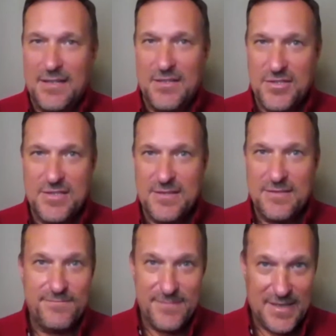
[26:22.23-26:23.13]
just
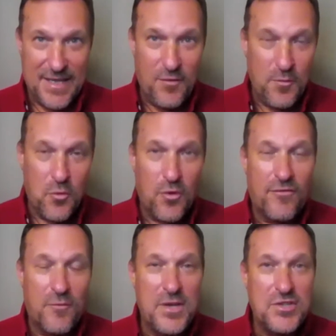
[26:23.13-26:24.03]
give you more
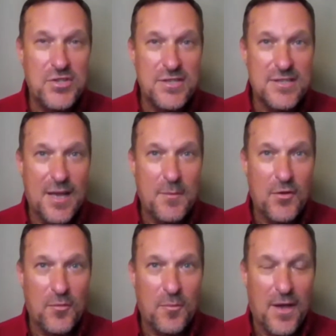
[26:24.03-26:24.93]
information as time
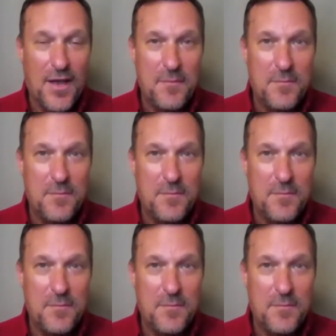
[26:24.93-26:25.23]
goes by,